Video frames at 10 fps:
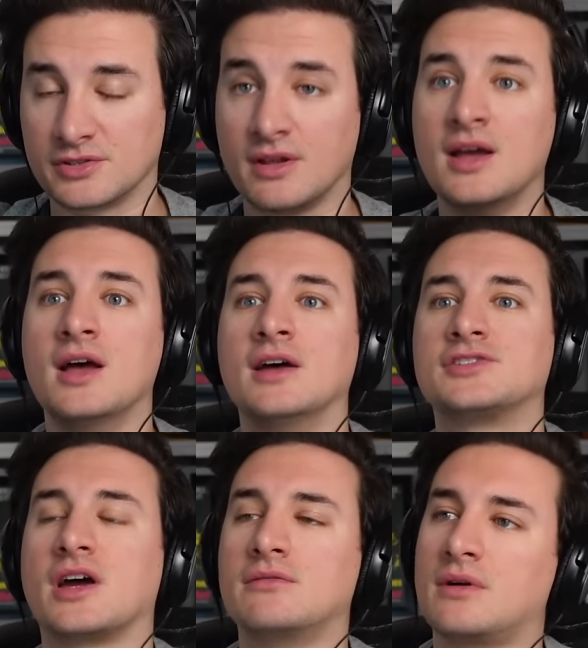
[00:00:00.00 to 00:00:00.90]
So, we the
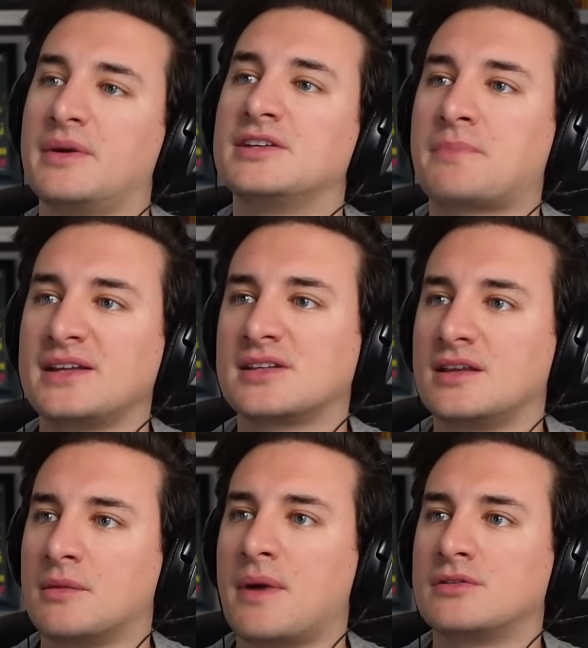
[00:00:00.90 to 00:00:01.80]
people. So I mean, it's basically
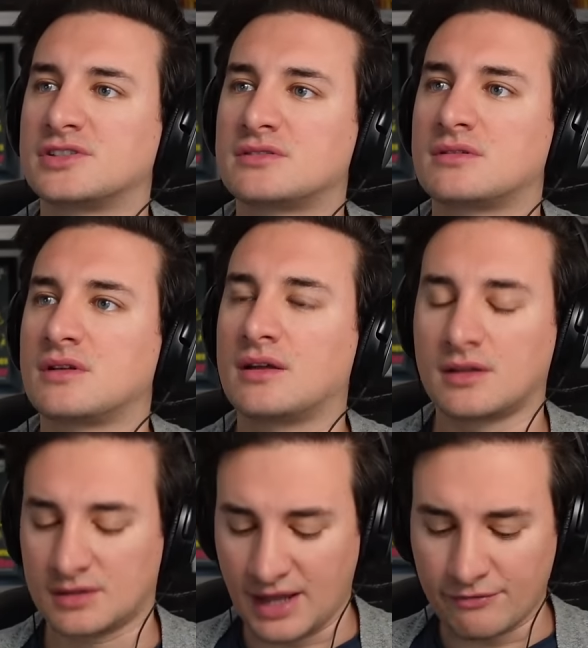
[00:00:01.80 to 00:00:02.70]
the most
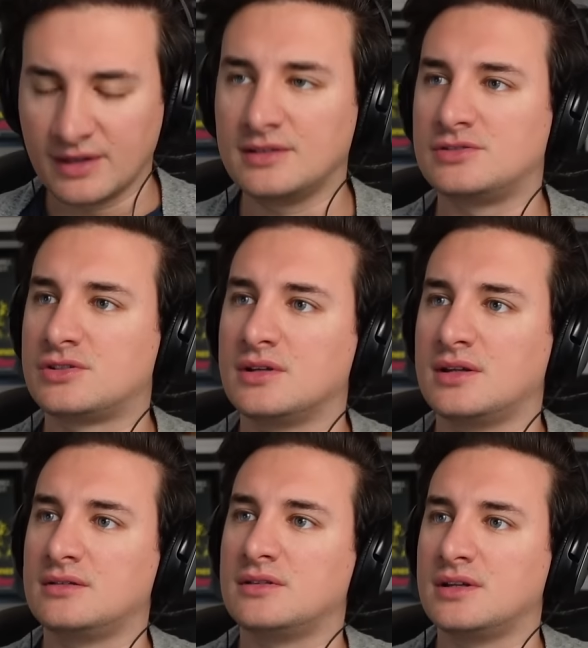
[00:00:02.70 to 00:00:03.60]
uh, definitely in
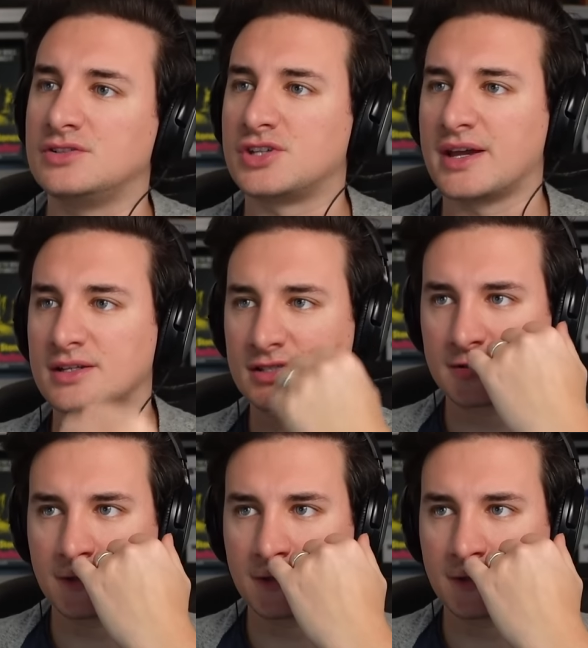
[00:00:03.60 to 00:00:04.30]
in, in Jake's.